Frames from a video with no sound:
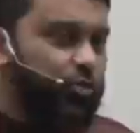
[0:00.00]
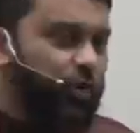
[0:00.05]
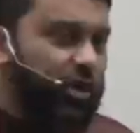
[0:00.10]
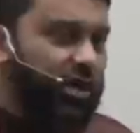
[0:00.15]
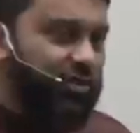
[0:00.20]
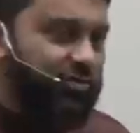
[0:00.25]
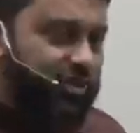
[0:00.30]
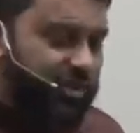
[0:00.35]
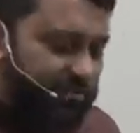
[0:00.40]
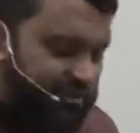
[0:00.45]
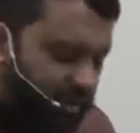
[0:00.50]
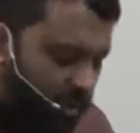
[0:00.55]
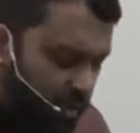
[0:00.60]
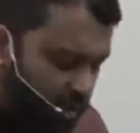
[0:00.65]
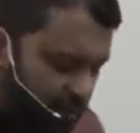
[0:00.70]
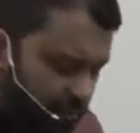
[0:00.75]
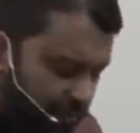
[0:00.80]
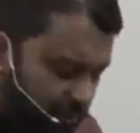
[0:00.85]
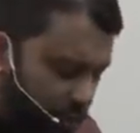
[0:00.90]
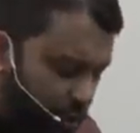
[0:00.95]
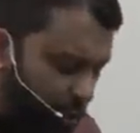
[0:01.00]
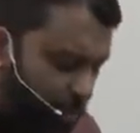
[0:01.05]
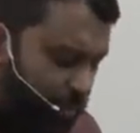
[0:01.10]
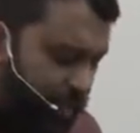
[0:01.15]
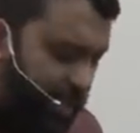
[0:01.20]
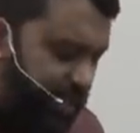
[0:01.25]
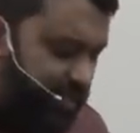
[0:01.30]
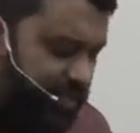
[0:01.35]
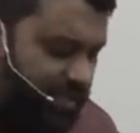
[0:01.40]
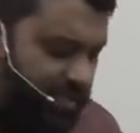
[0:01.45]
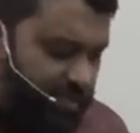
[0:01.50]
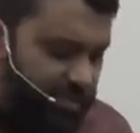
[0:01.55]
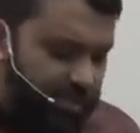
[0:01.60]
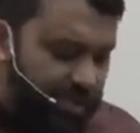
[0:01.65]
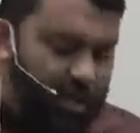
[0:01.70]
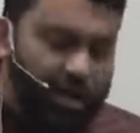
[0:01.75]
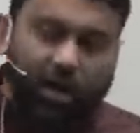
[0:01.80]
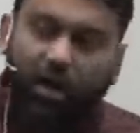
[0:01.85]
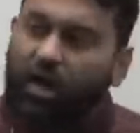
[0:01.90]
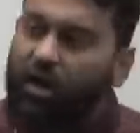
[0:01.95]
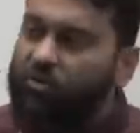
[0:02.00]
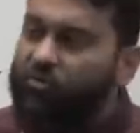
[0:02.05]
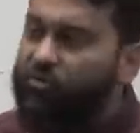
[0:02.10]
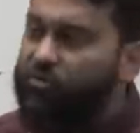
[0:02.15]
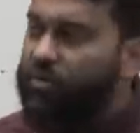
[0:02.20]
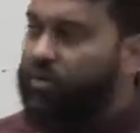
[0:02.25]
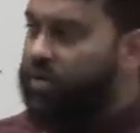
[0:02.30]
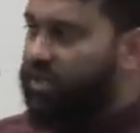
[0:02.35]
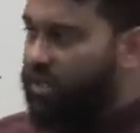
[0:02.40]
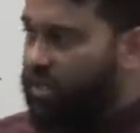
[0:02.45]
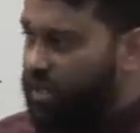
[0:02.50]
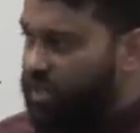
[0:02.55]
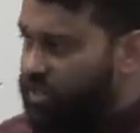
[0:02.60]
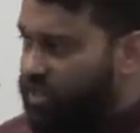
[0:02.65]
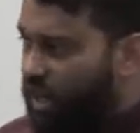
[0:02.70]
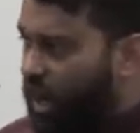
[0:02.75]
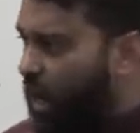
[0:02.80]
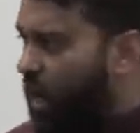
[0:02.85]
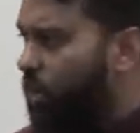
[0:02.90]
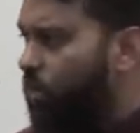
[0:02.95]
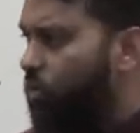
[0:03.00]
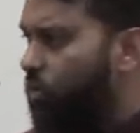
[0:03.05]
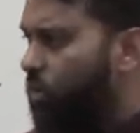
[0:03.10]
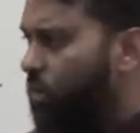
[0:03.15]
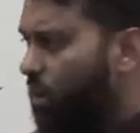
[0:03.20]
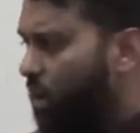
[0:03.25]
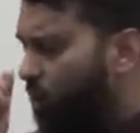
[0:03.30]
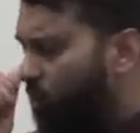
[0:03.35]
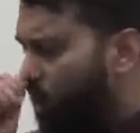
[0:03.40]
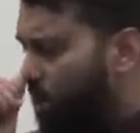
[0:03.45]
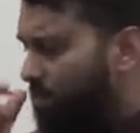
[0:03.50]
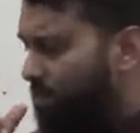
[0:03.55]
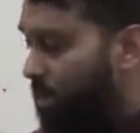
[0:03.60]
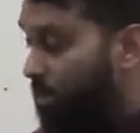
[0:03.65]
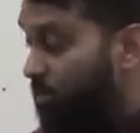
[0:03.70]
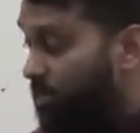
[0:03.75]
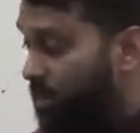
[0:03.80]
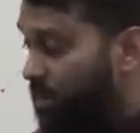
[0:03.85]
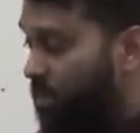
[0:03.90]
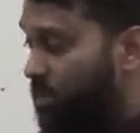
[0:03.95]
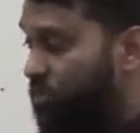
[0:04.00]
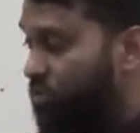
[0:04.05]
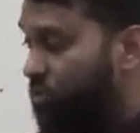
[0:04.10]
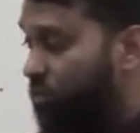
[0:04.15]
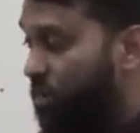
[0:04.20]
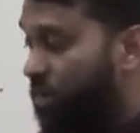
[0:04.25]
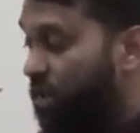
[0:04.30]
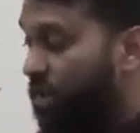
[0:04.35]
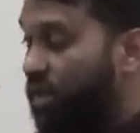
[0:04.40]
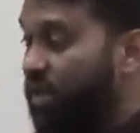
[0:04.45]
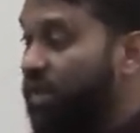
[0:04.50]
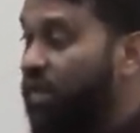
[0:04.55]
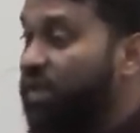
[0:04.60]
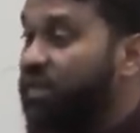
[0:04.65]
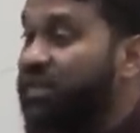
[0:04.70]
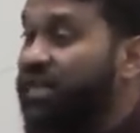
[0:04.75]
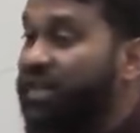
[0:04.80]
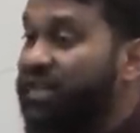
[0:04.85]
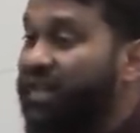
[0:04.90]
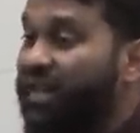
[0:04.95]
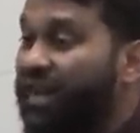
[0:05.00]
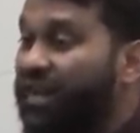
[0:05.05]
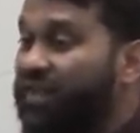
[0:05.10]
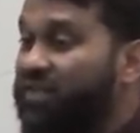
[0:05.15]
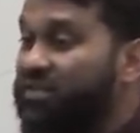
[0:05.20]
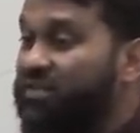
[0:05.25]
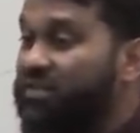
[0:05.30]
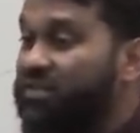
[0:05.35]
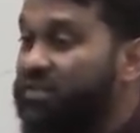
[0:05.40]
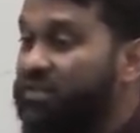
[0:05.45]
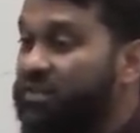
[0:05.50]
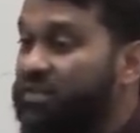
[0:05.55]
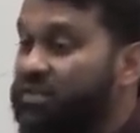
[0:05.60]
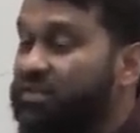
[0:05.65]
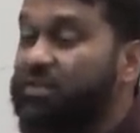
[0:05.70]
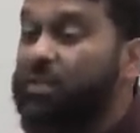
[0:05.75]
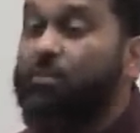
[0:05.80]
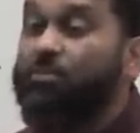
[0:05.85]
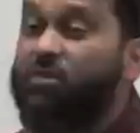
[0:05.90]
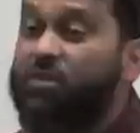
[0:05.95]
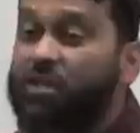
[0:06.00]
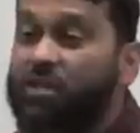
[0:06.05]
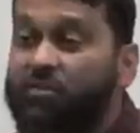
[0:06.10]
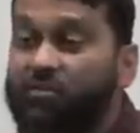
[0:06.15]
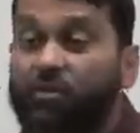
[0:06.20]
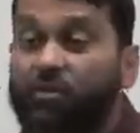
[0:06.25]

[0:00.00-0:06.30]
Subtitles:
one of the very few places of the entire Arabian Peninsula that has something